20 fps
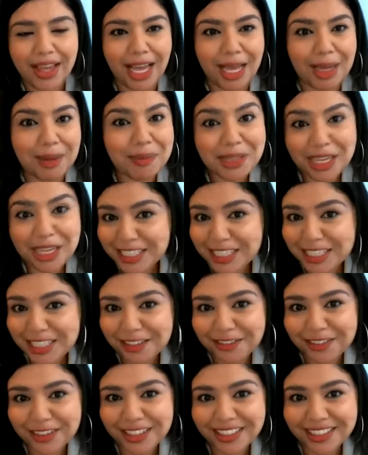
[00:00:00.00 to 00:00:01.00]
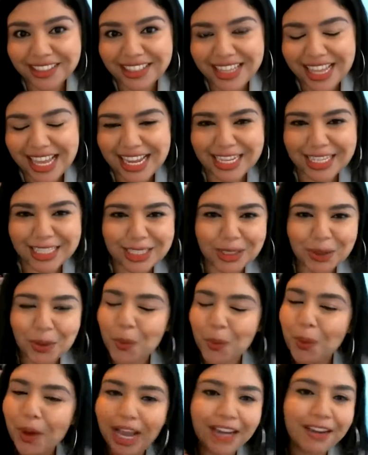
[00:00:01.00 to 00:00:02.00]
lots of different things, a
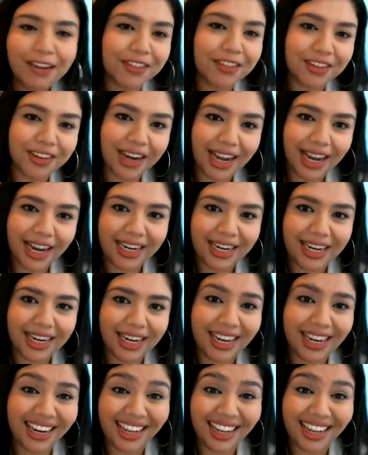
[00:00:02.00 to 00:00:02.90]
wide variety.